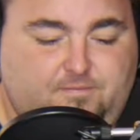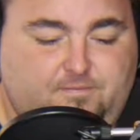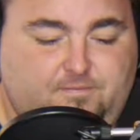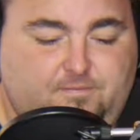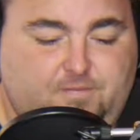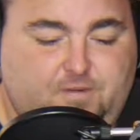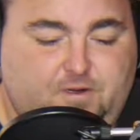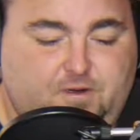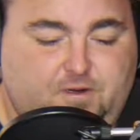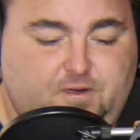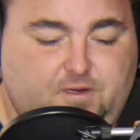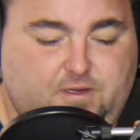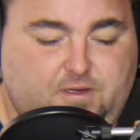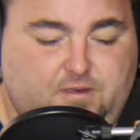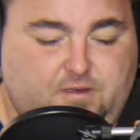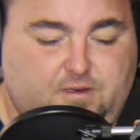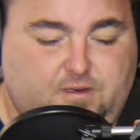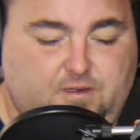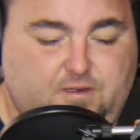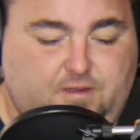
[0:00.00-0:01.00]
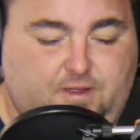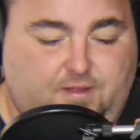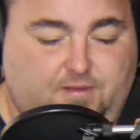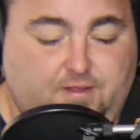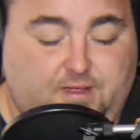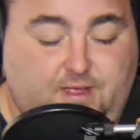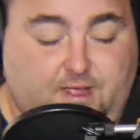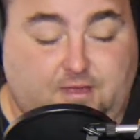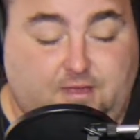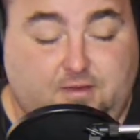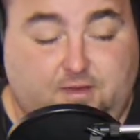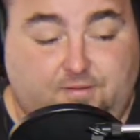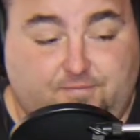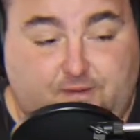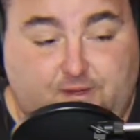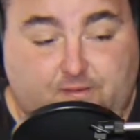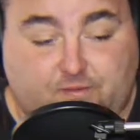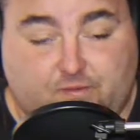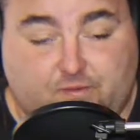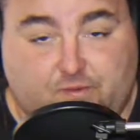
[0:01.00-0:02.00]
very good. I think if
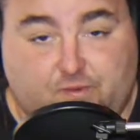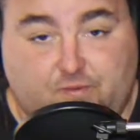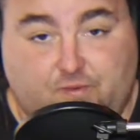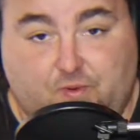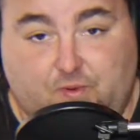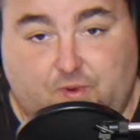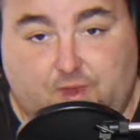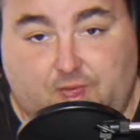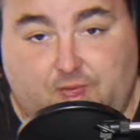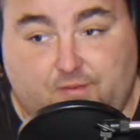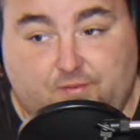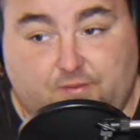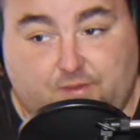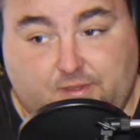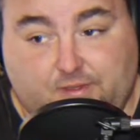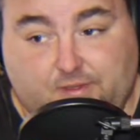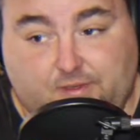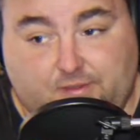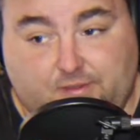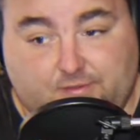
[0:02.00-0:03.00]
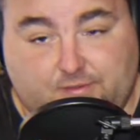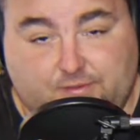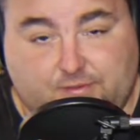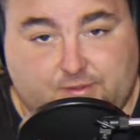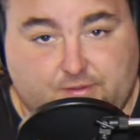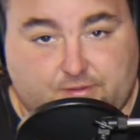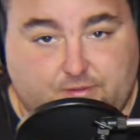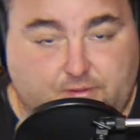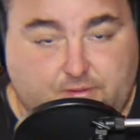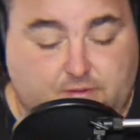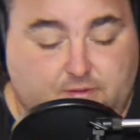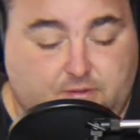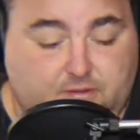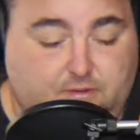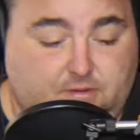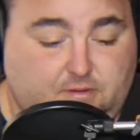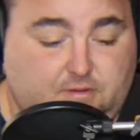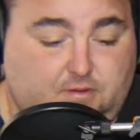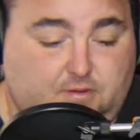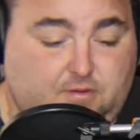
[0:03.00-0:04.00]
I were Romo, I'd rather go to Houston.
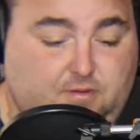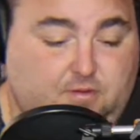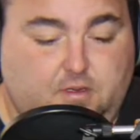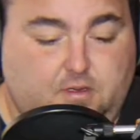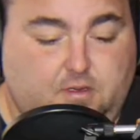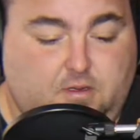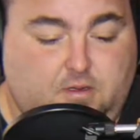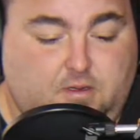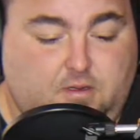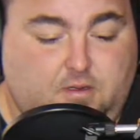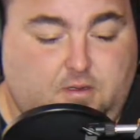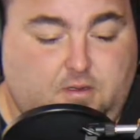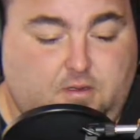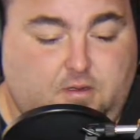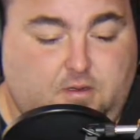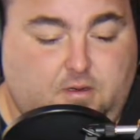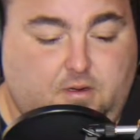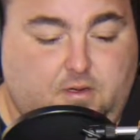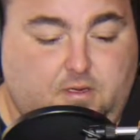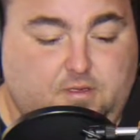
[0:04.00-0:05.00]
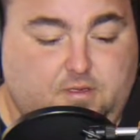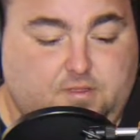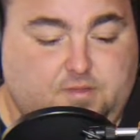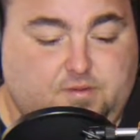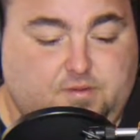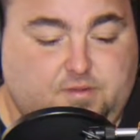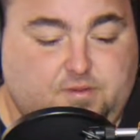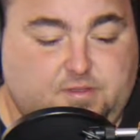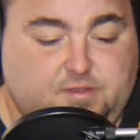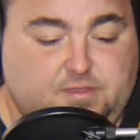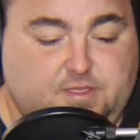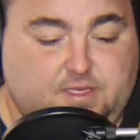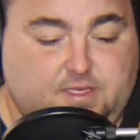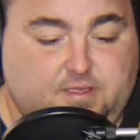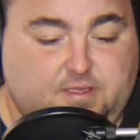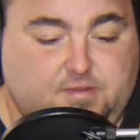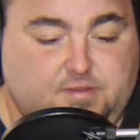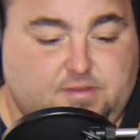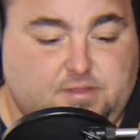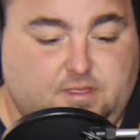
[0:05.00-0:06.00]
All right, this one
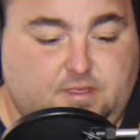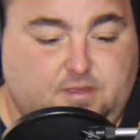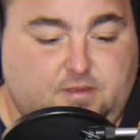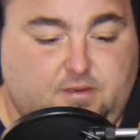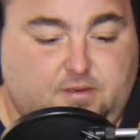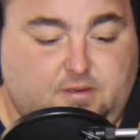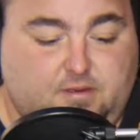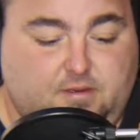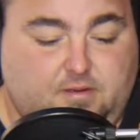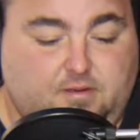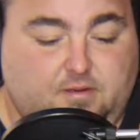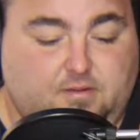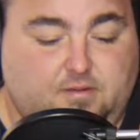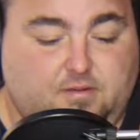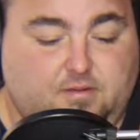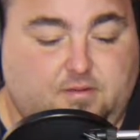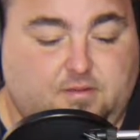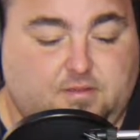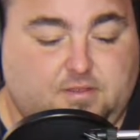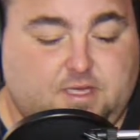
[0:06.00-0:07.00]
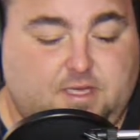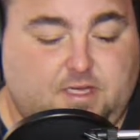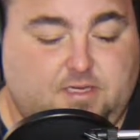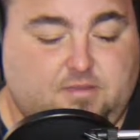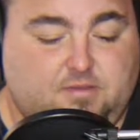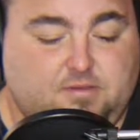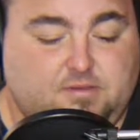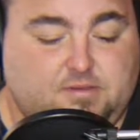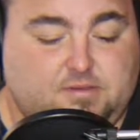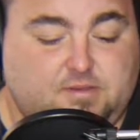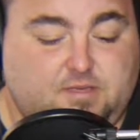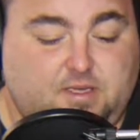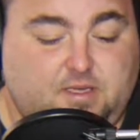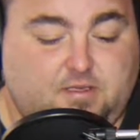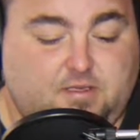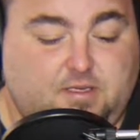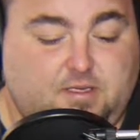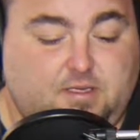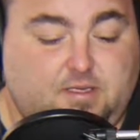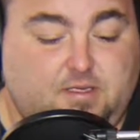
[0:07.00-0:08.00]
says Titans,
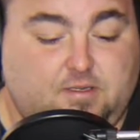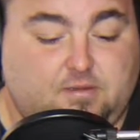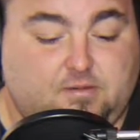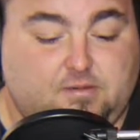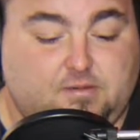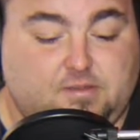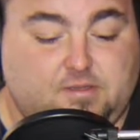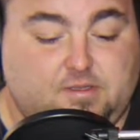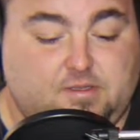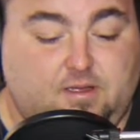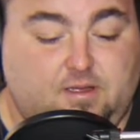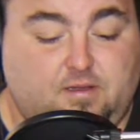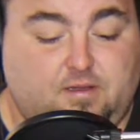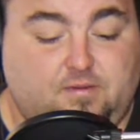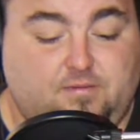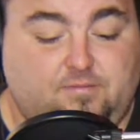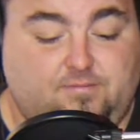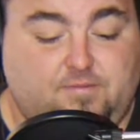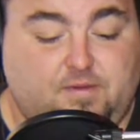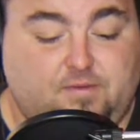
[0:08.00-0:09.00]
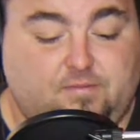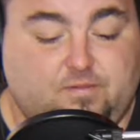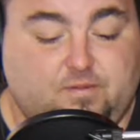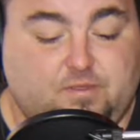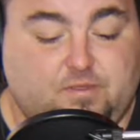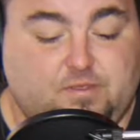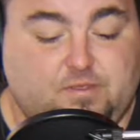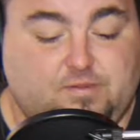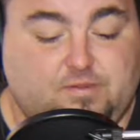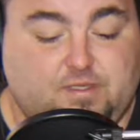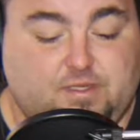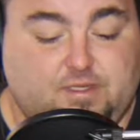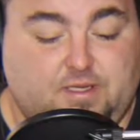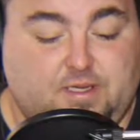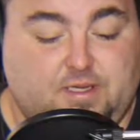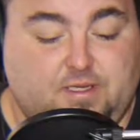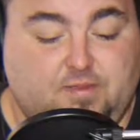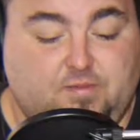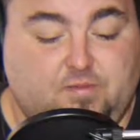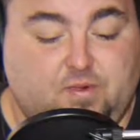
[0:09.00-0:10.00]
not the Eagles, now the favorites to
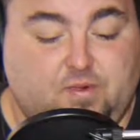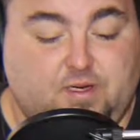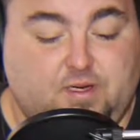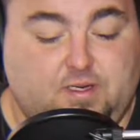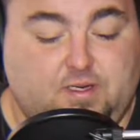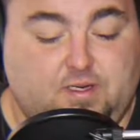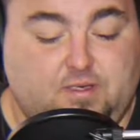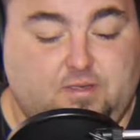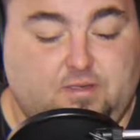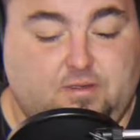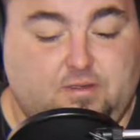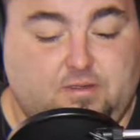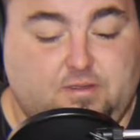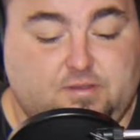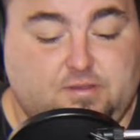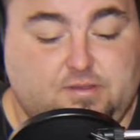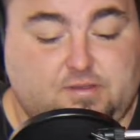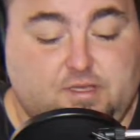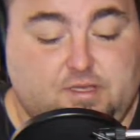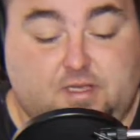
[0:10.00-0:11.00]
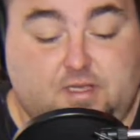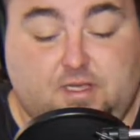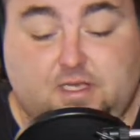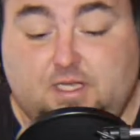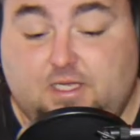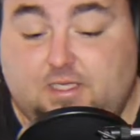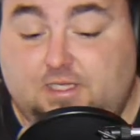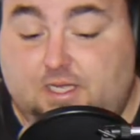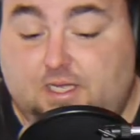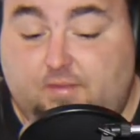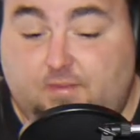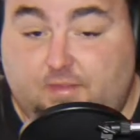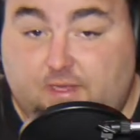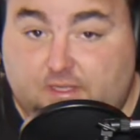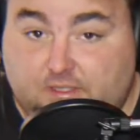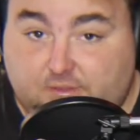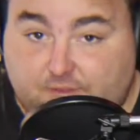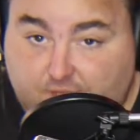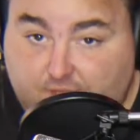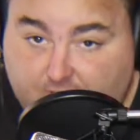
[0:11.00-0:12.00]
land in Brandon Cooks. That
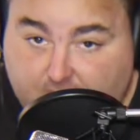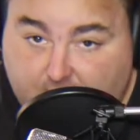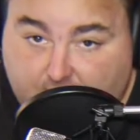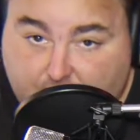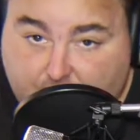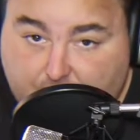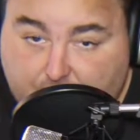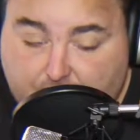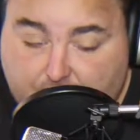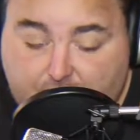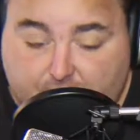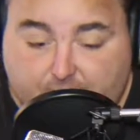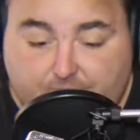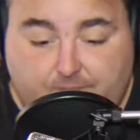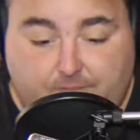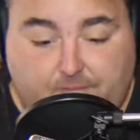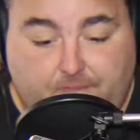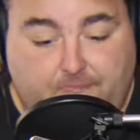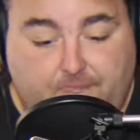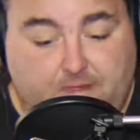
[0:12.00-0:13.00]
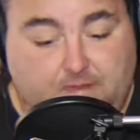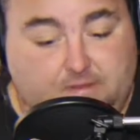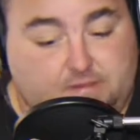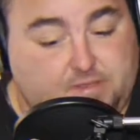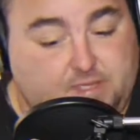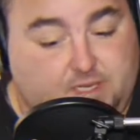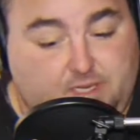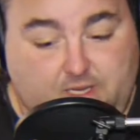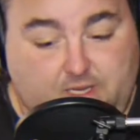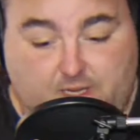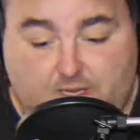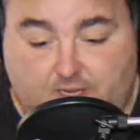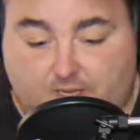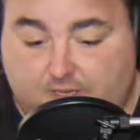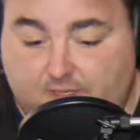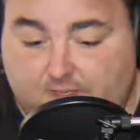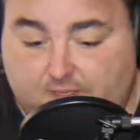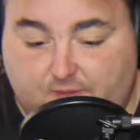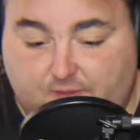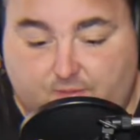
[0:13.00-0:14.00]
makes me happy, as
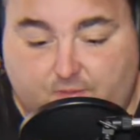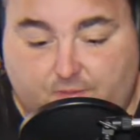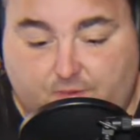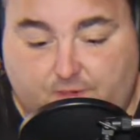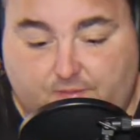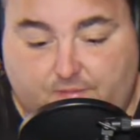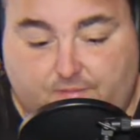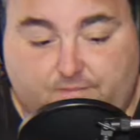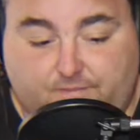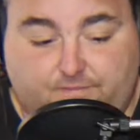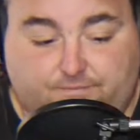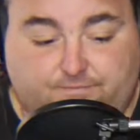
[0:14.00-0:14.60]
I didn't want him.